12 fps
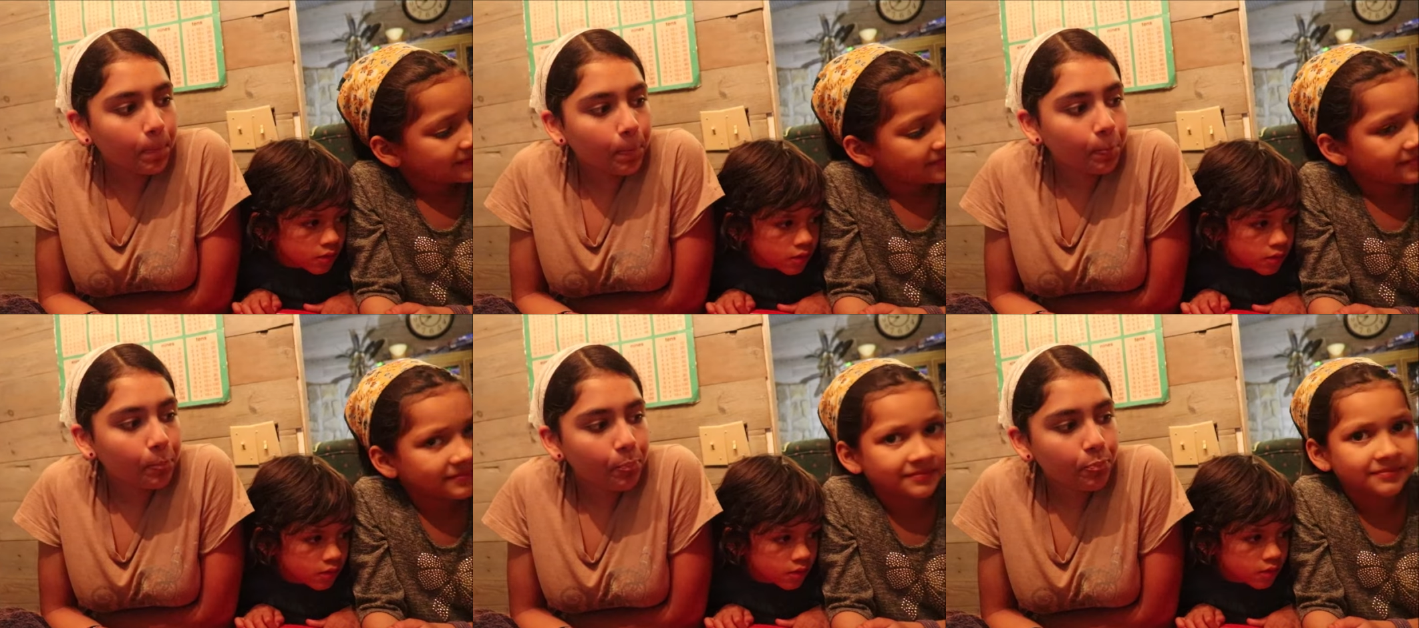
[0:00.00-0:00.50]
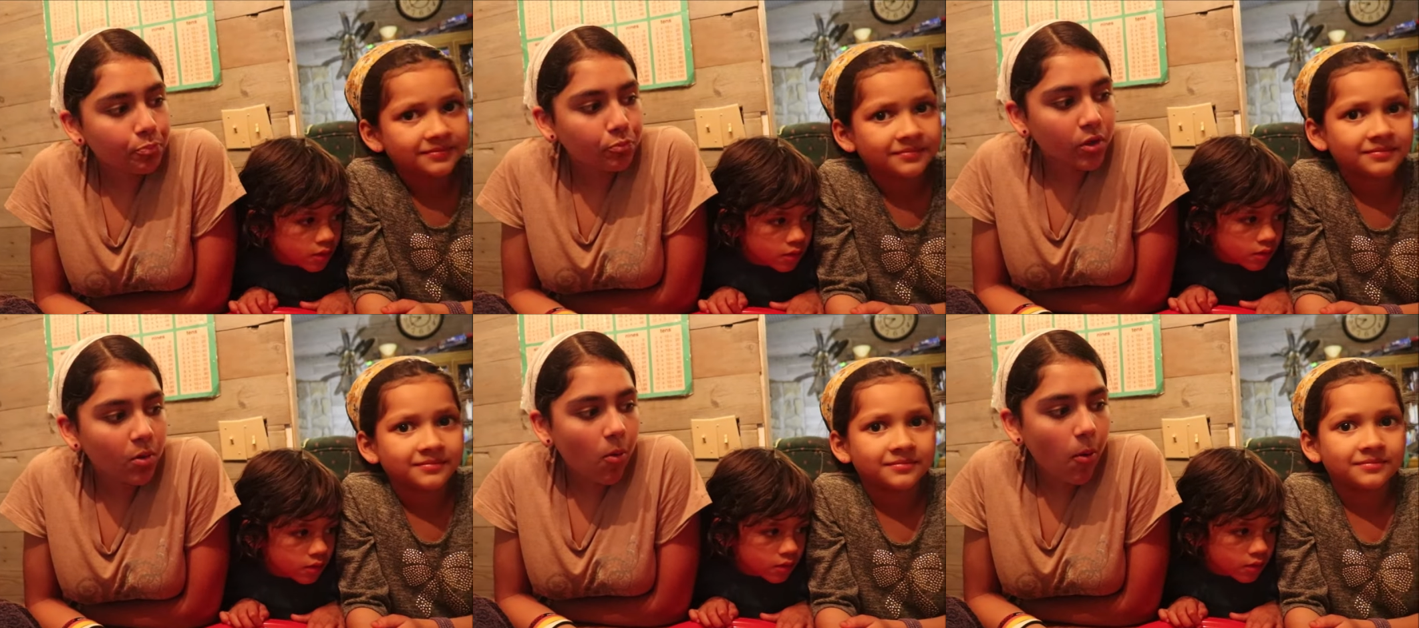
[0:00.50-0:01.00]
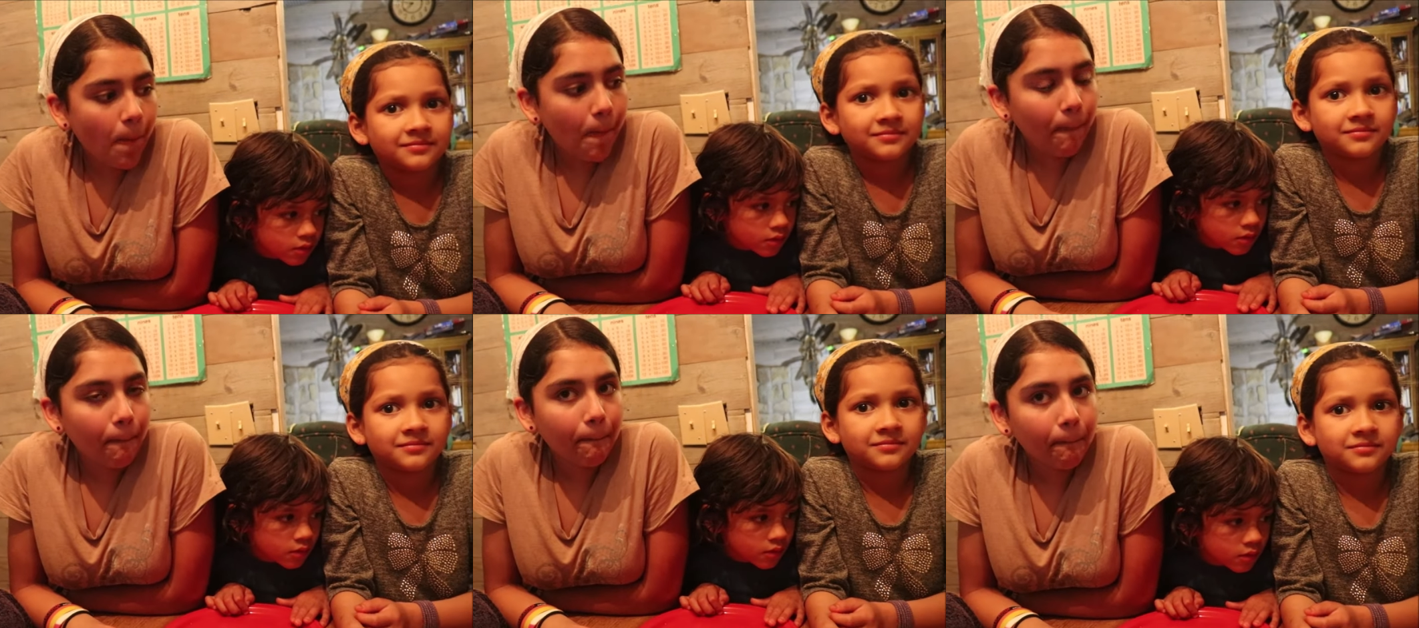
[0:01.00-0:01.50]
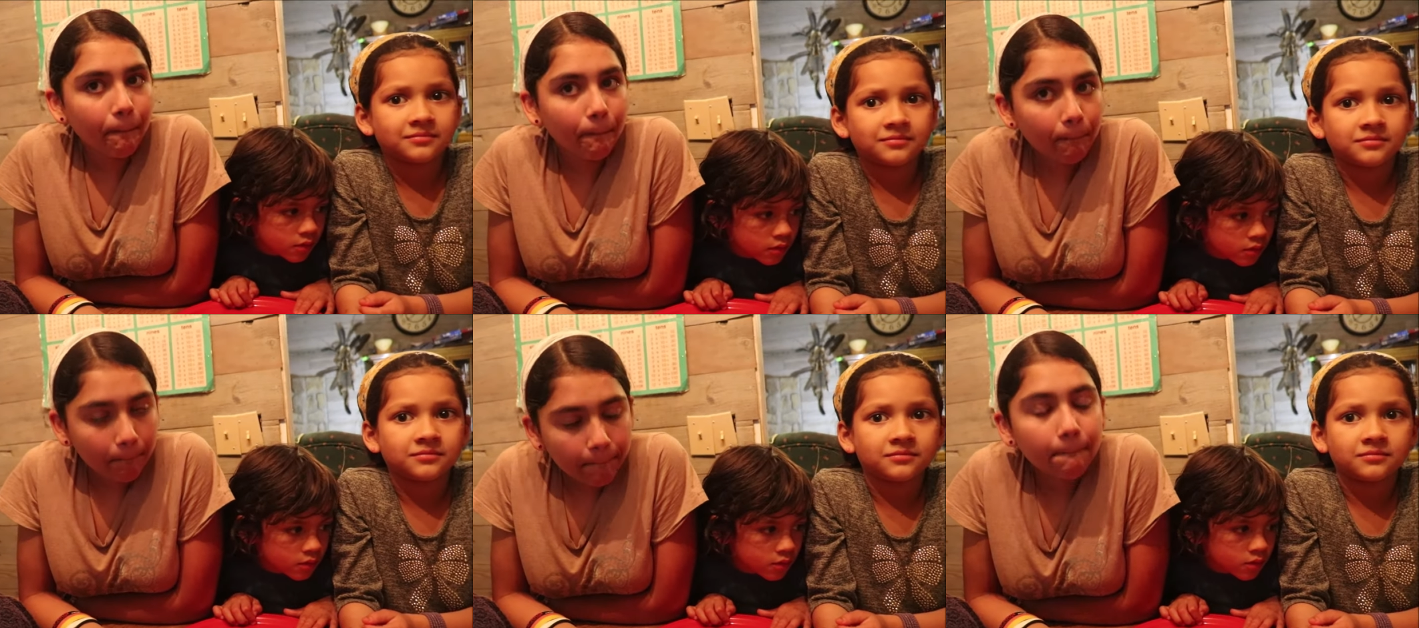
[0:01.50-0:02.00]
Speaker 1: a couple trifoliates? There's some left,
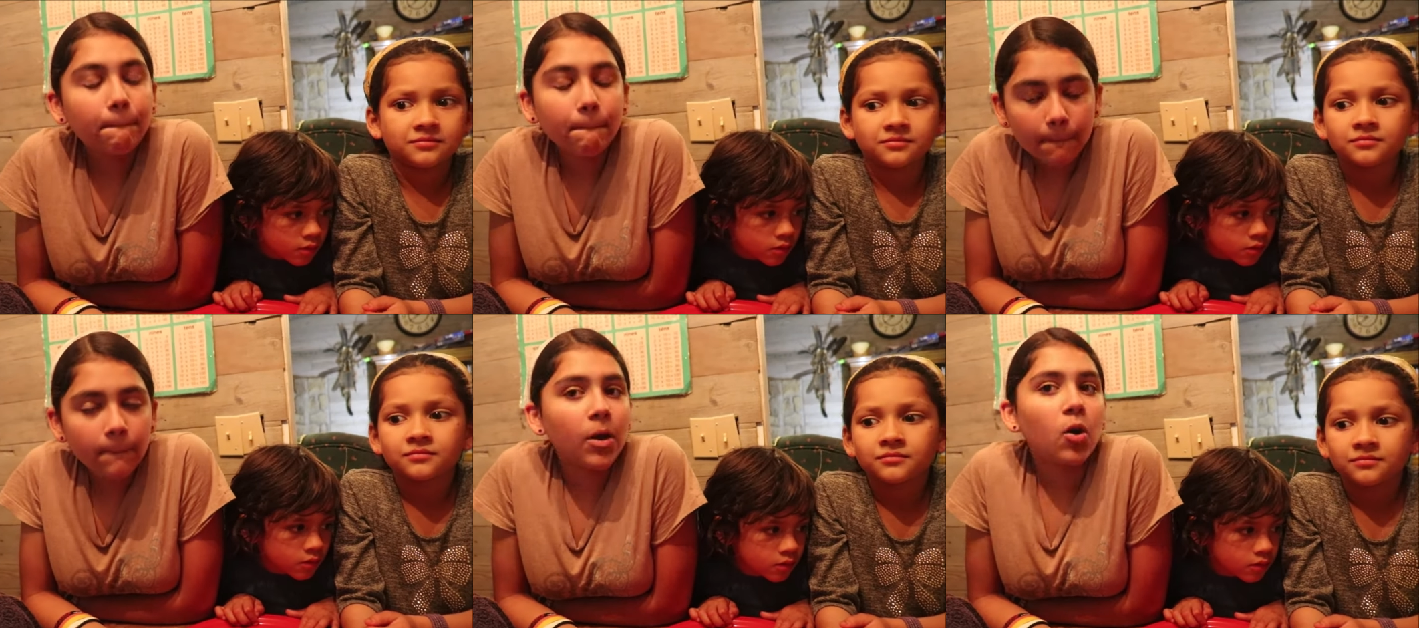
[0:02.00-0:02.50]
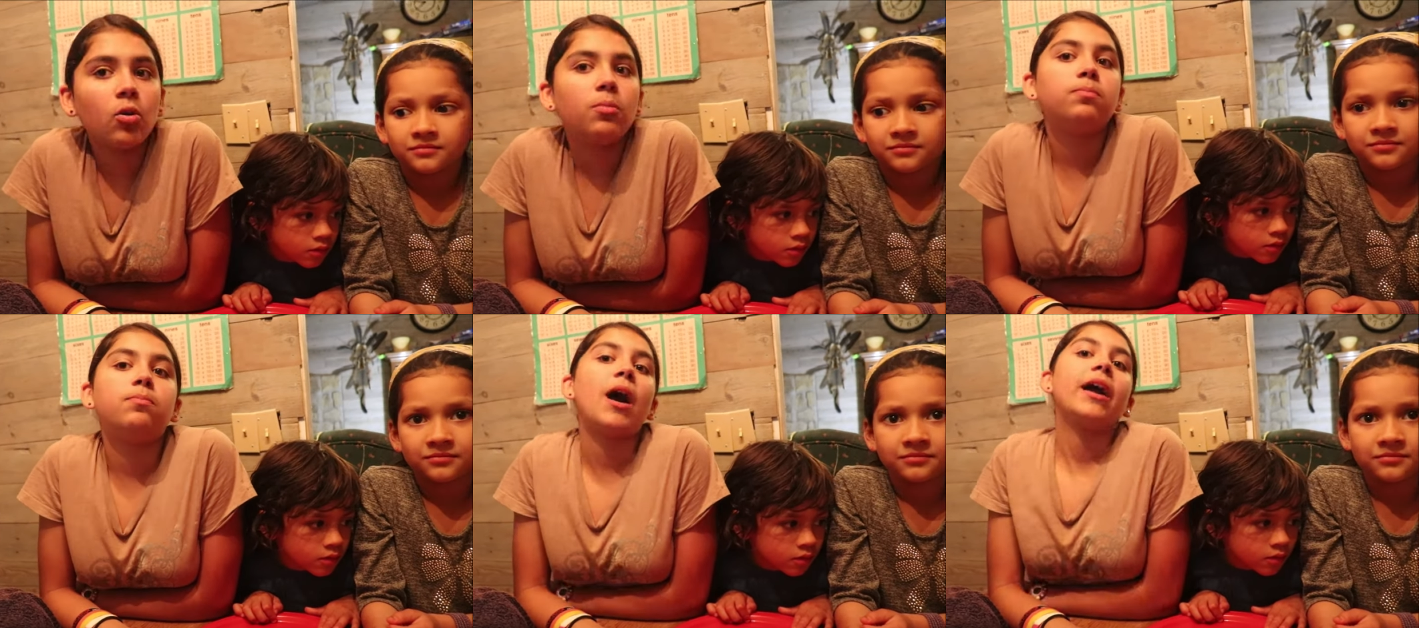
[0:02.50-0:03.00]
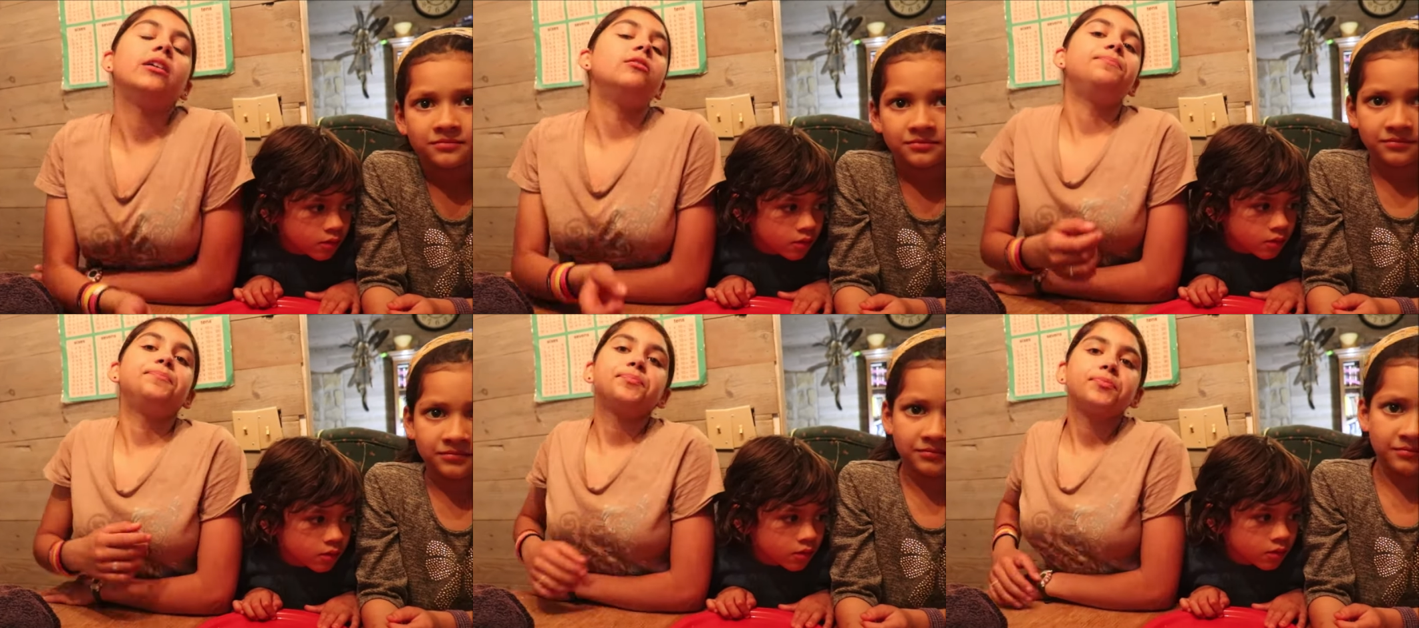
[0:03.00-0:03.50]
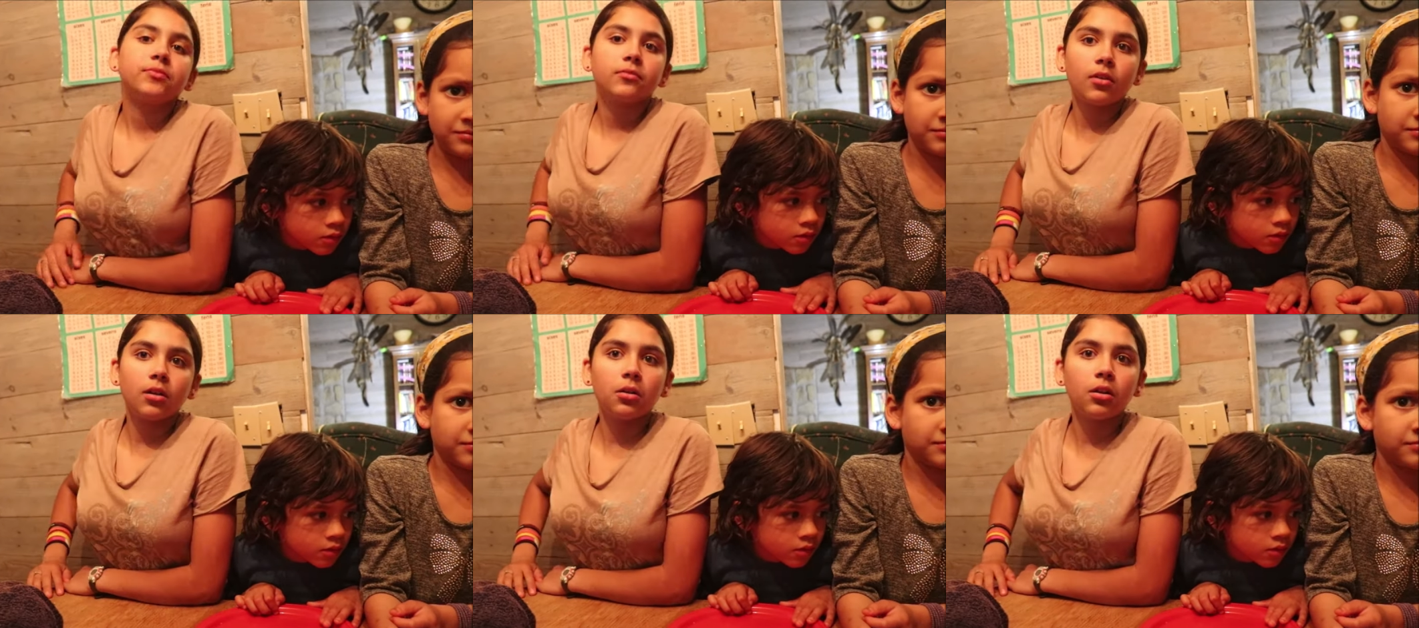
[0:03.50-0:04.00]
right? Oh, and get a nice get a
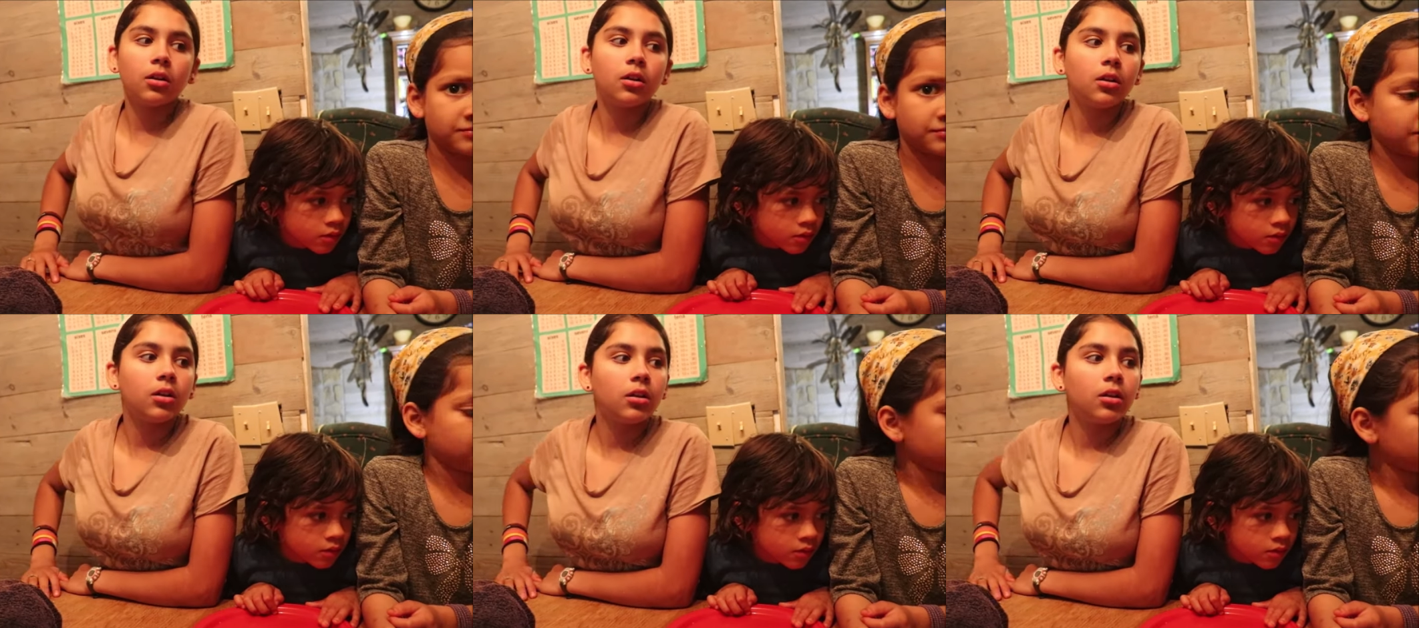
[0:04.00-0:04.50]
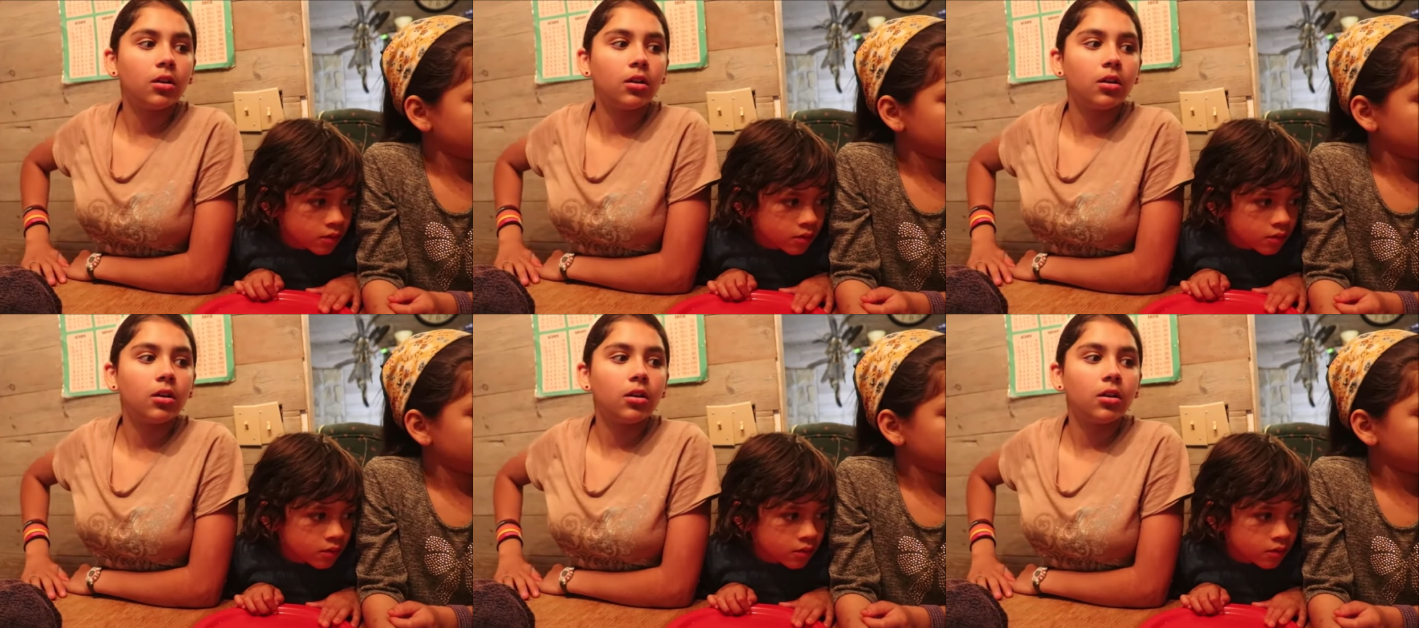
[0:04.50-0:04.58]
nice little plate